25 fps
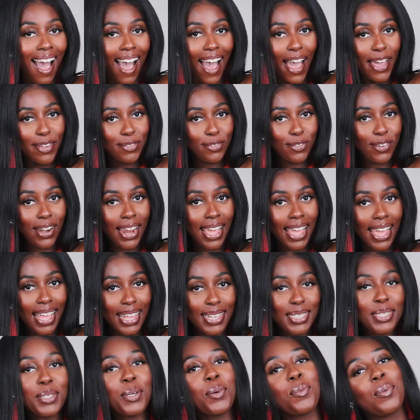Hi
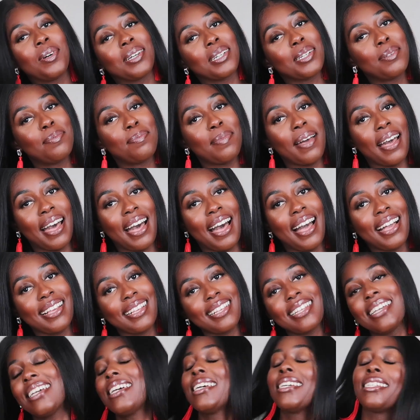friends, welcome
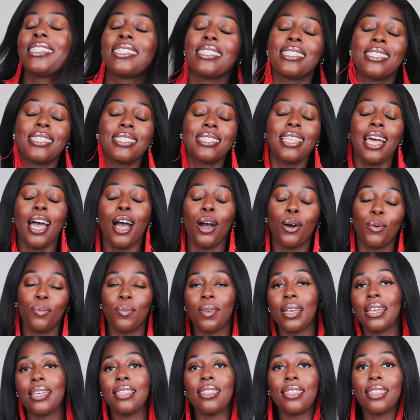back. So
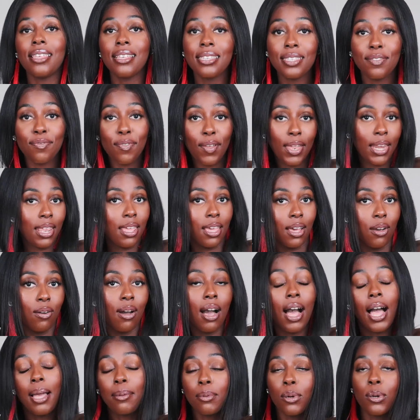in this video,
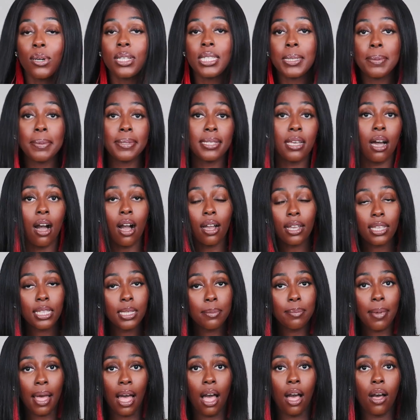I'm going to be
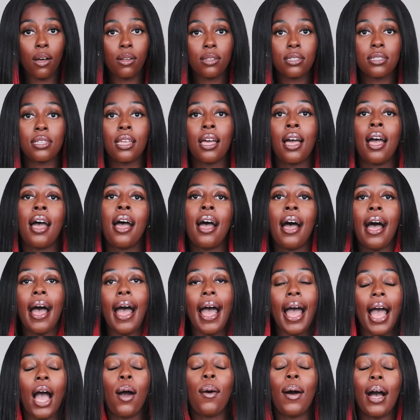talking about
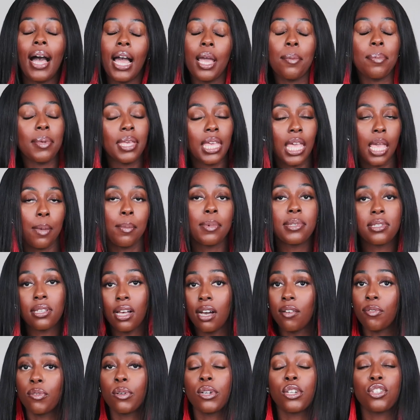how I became a
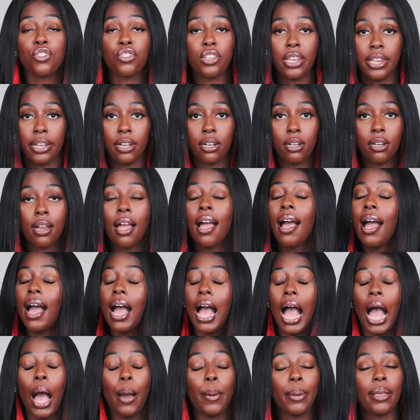software engineer,
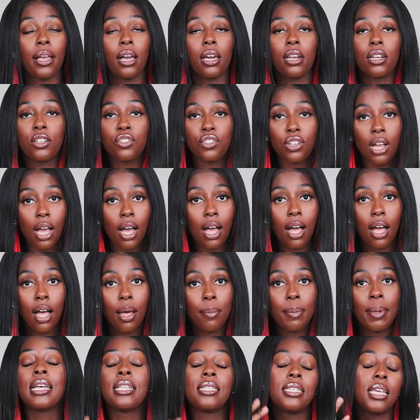how I got a
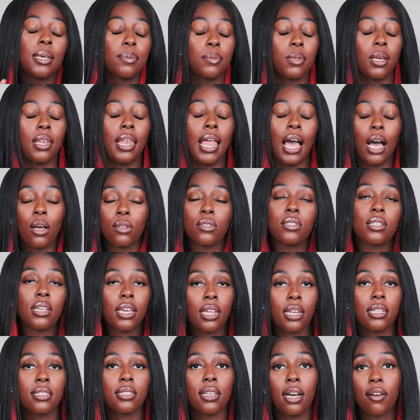job, tips on how to
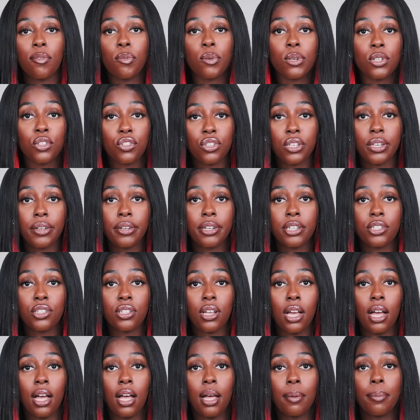get a software engineering
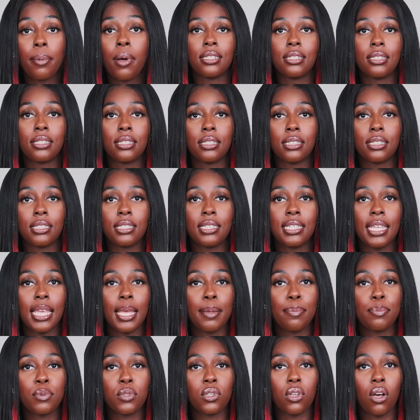job,
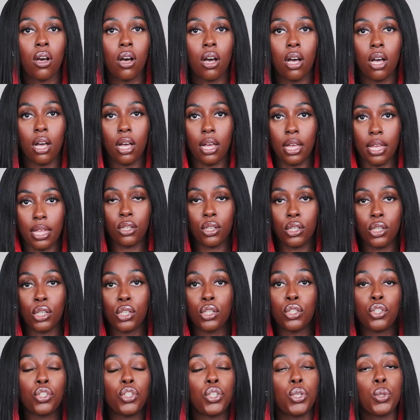tips on
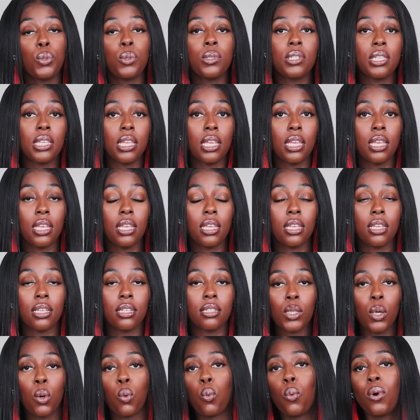
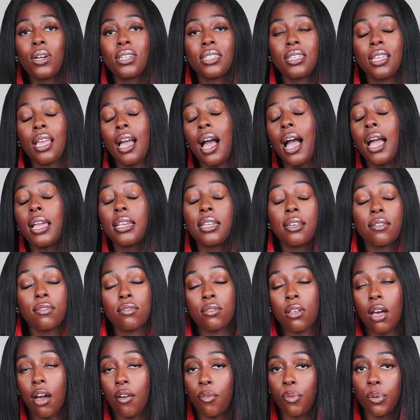choosing what kind
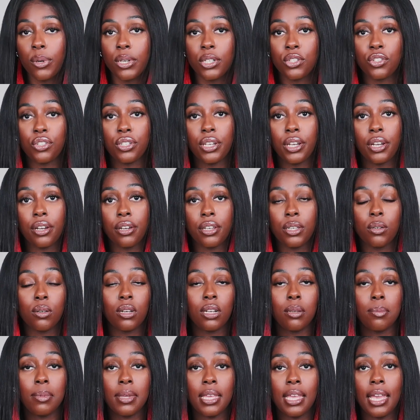of software engineer you
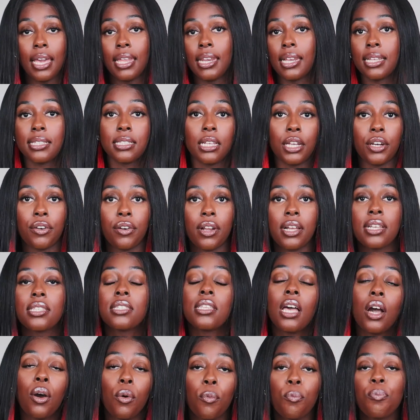want to be, and etc.
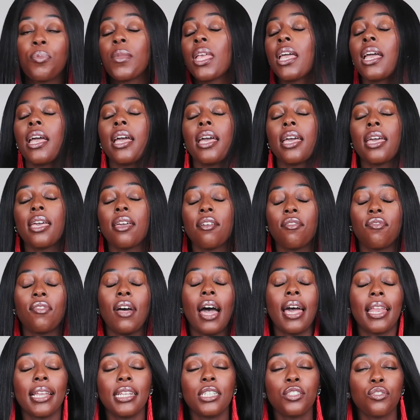So if
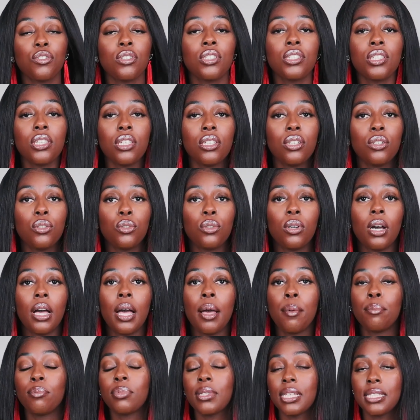that interests
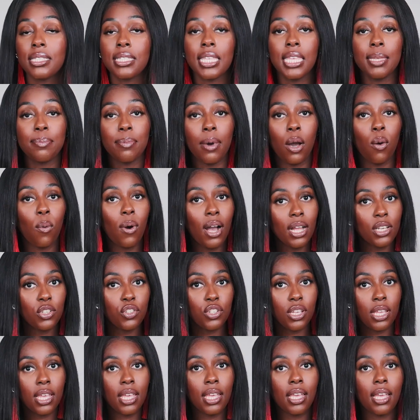you, please keep on
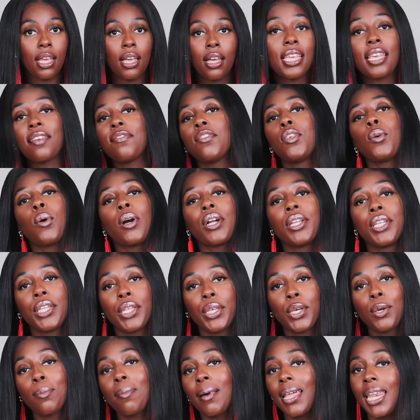watching. If you are
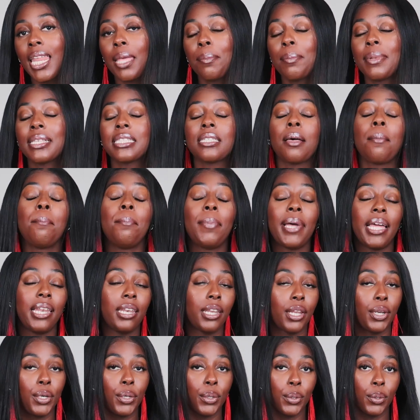new, my name is
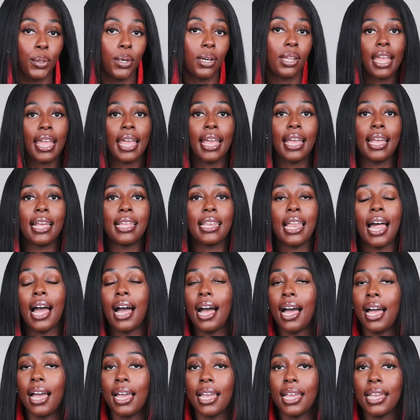Mendendor, and
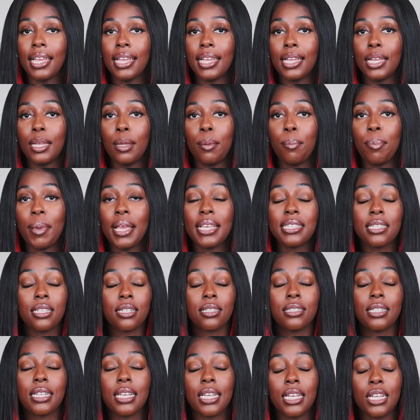I
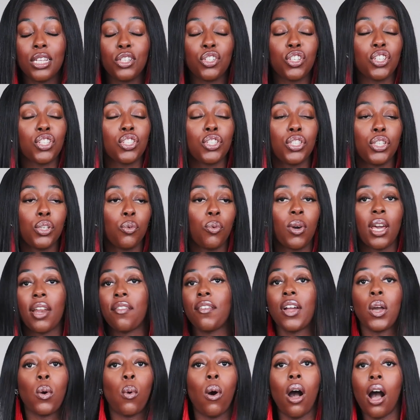basically just do
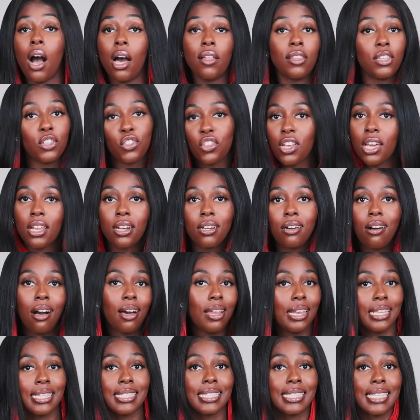whatever I want on this channel.
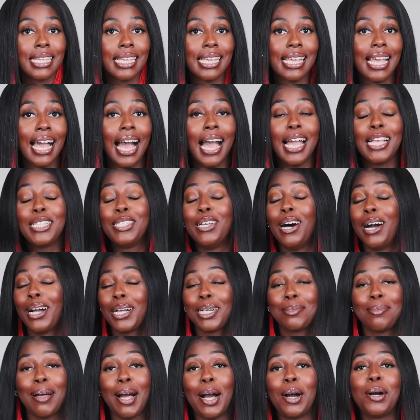Honestly, I
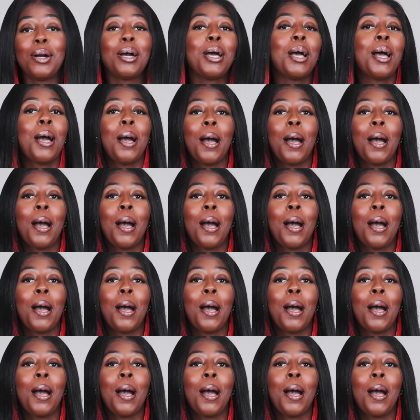talk about